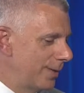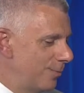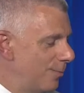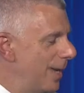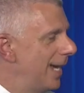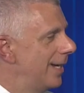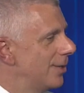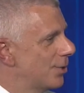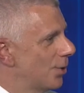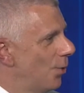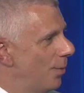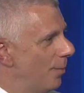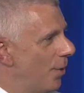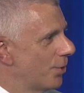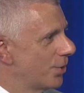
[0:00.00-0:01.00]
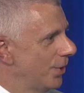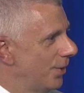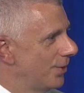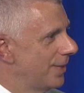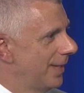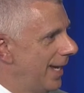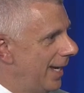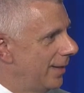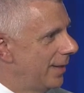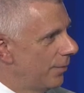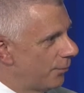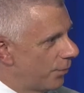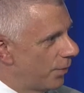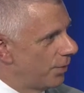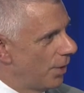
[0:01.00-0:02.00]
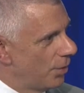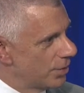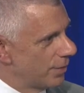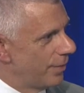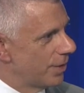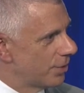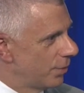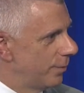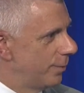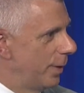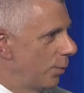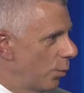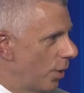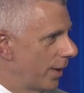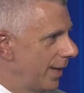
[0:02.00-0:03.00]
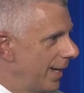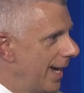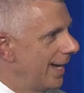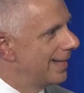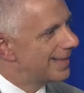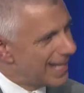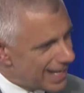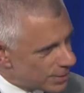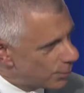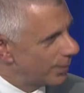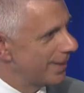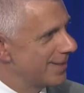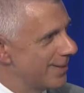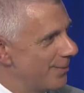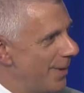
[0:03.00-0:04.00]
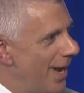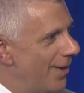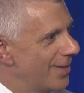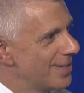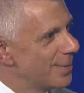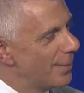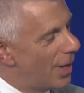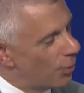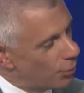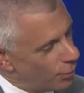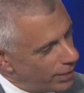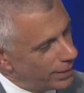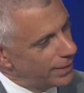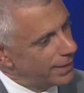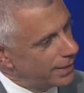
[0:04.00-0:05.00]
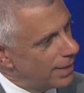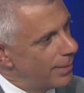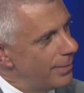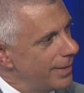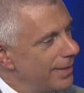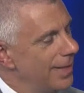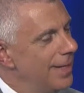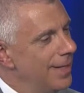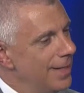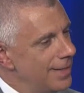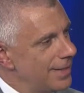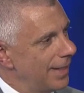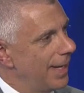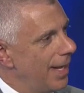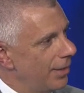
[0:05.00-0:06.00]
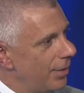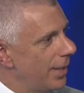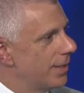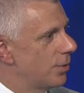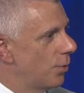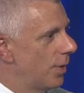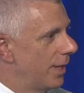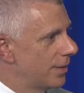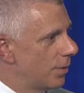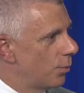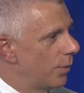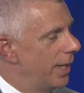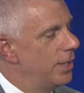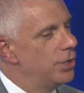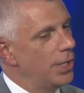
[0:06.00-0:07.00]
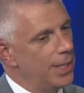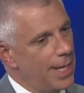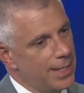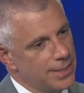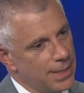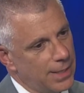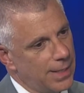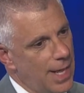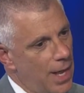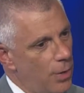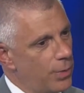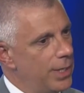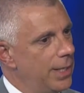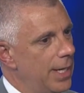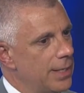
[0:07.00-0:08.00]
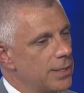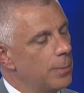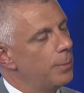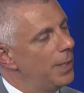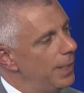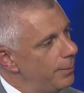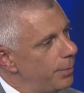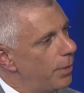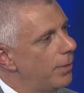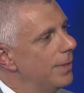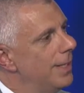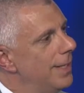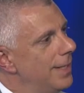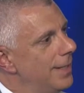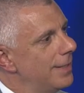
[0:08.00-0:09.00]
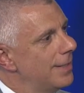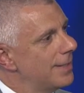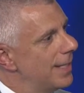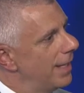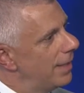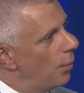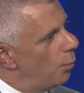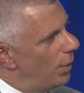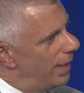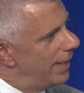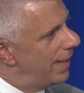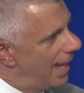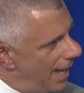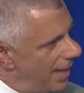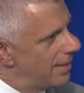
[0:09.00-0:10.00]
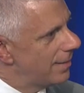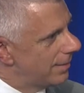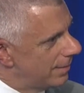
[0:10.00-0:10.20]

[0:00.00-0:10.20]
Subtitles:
made it so emotional today, that for those of us who've been working on it, that's what it's about. It's about really coming together as a region, as a county, as a people, to say that we can